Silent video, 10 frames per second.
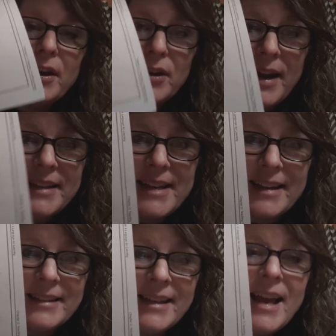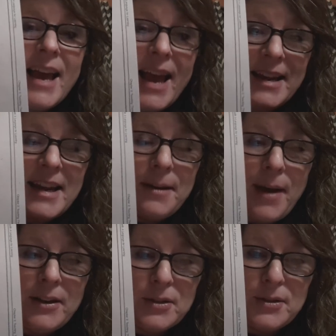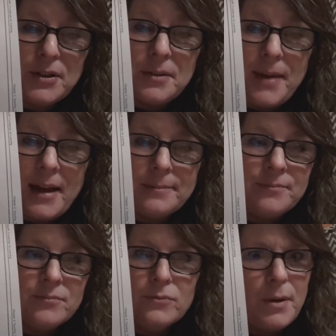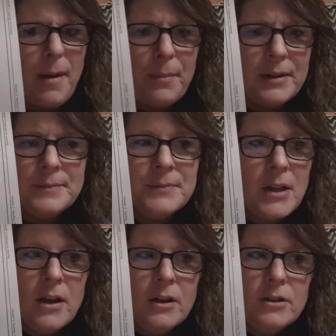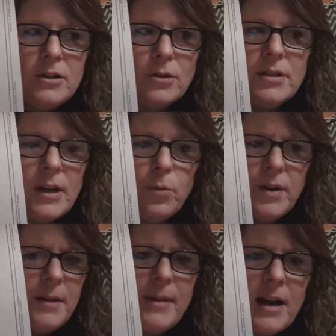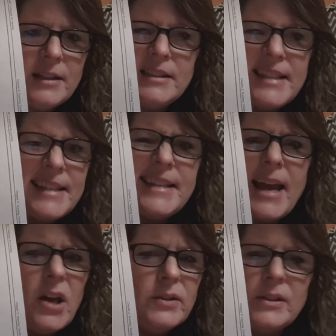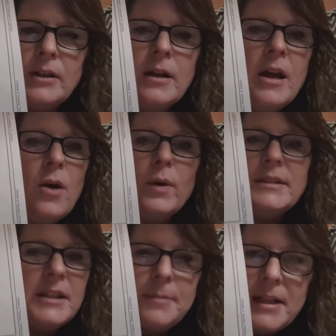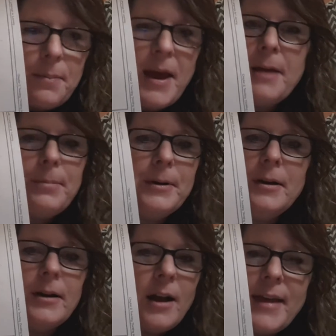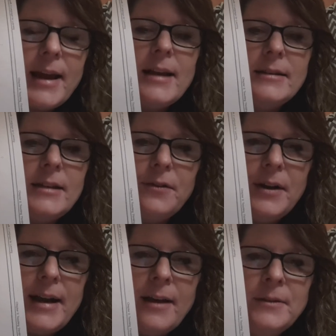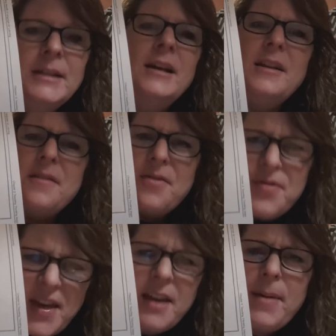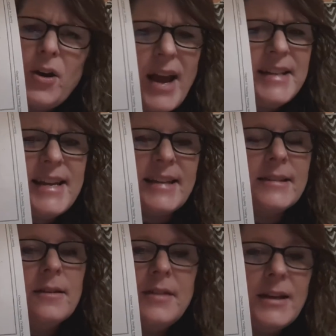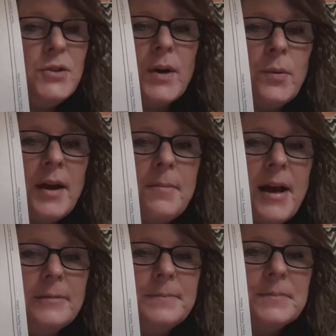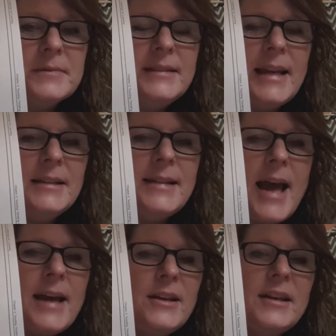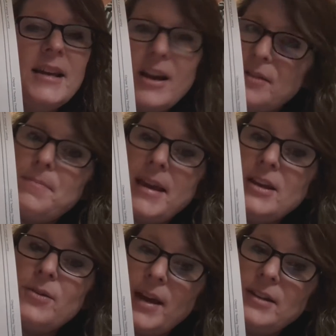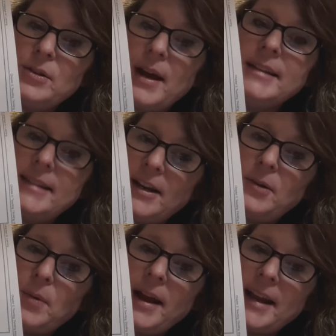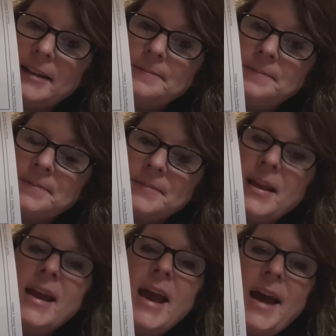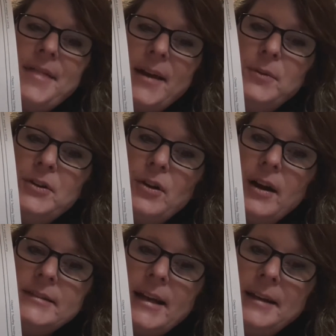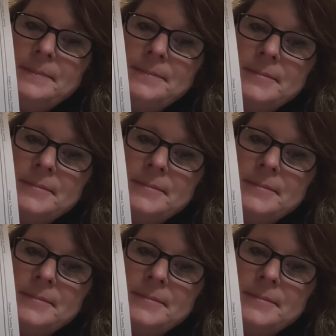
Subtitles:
all your ideas and get them on your circle map. Remember, don't start worrying about all the details and what's going to be in the paper and all that kind of stuff right now. Think about ideas, things you want to write about, things that make you interested in writing. And then when you're all done,